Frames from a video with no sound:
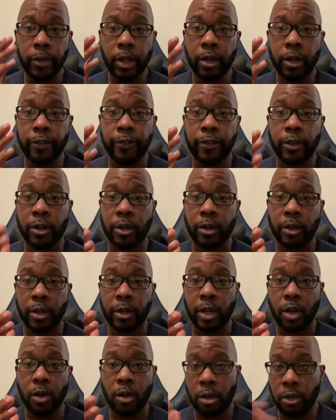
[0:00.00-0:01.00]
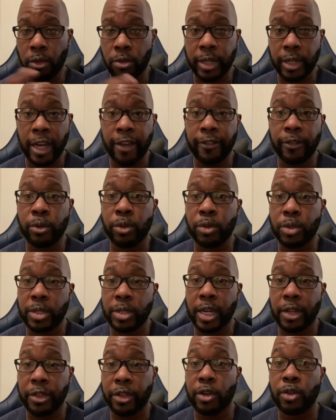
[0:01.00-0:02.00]
For all those iPhone users
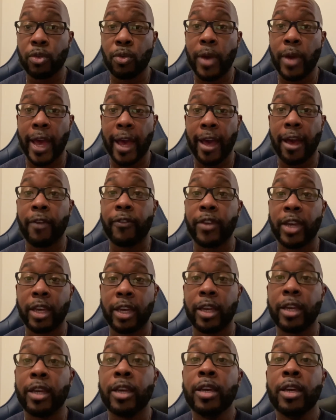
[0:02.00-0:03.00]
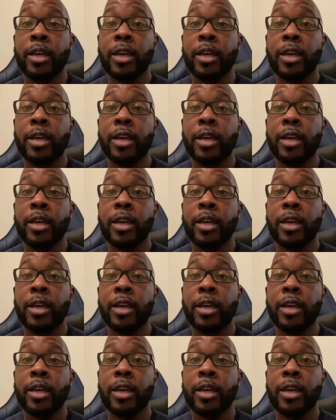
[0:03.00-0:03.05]
out there who have a